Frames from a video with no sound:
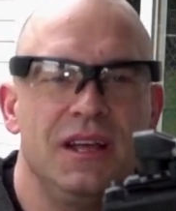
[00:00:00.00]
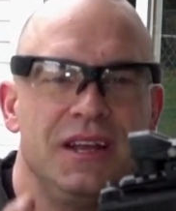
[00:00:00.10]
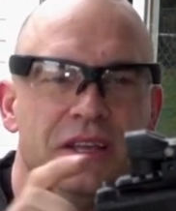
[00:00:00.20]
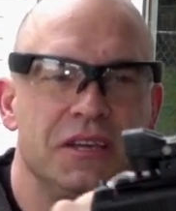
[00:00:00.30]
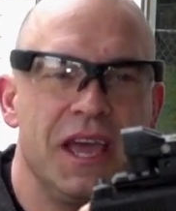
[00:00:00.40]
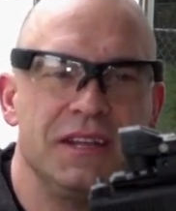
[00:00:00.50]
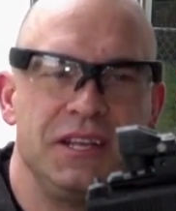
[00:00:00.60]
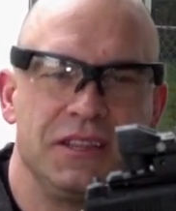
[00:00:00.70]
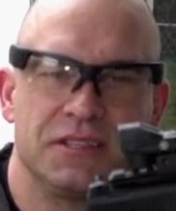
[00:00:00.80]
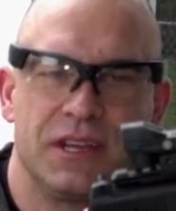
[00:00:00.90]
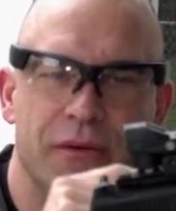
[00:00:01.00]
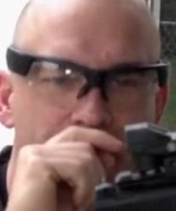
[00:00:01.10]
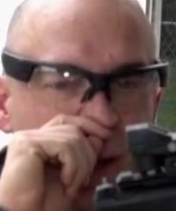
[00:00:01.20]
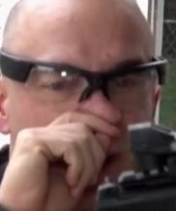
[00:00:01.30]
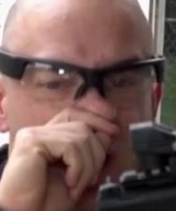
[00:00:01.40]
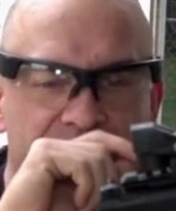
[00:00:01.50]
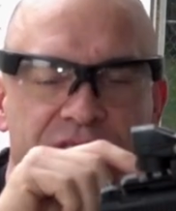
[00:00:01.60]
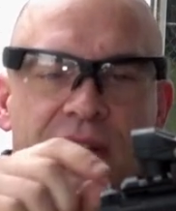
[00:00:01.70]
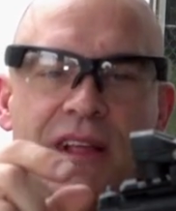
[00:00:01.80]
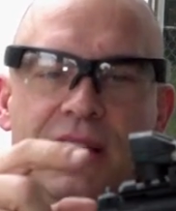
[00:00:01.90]
Now, you can take the sight rail off.
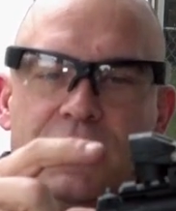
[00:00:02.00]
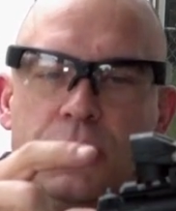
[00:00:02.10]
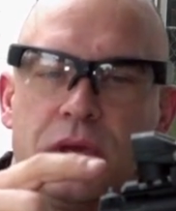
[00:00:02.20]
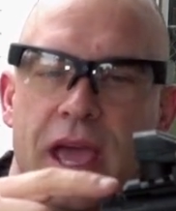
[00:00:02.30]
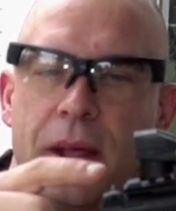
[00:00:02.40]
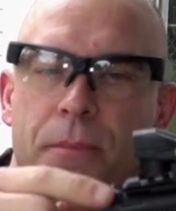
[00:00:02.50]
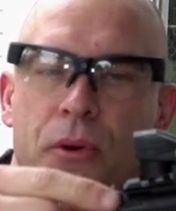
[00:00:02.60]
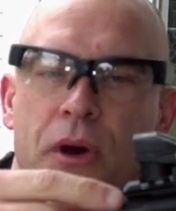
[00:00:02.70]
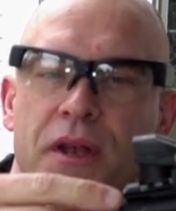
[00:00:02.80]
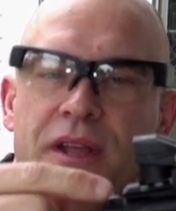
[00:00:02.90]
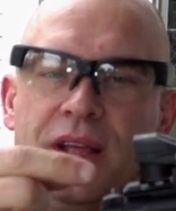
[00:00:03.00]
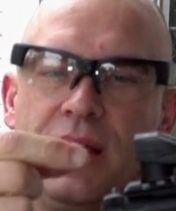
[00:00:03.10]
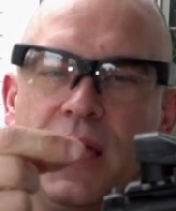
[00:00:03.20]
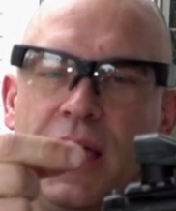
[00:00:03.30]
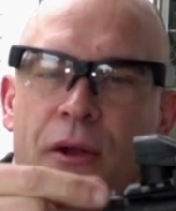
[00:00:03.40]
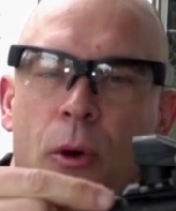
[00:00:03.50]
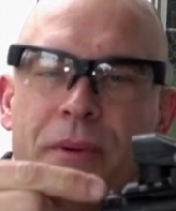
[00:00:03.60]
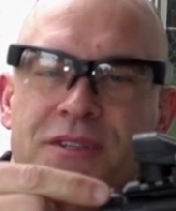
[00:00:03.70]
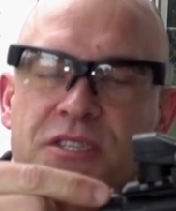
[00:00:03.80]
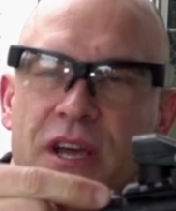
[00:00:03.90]
You can put an
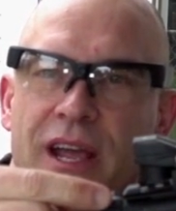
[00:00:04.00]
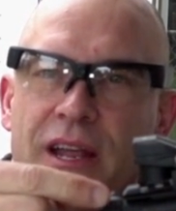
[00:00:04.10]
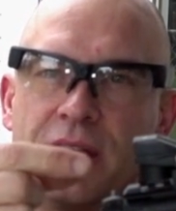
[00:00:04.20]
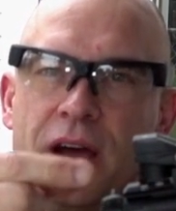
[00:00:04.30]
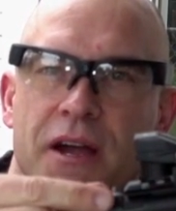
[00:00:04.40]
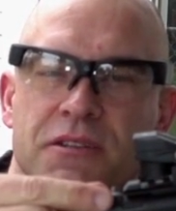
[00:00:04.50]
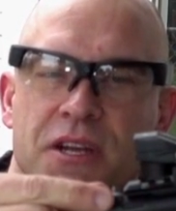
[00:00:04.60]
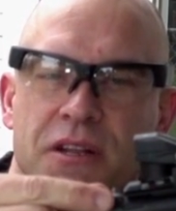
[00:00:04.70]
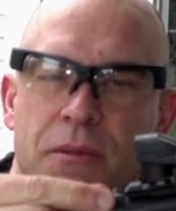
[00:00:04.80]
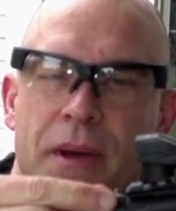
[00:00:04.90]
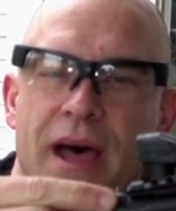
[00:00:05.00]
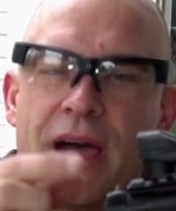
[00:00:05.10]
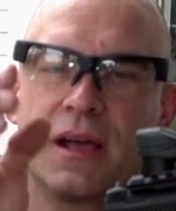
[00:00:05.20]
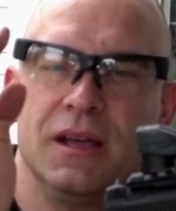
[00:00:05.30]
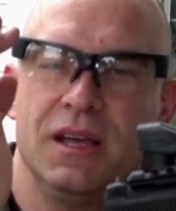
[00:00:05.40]
open sight, like an iron sight on the back.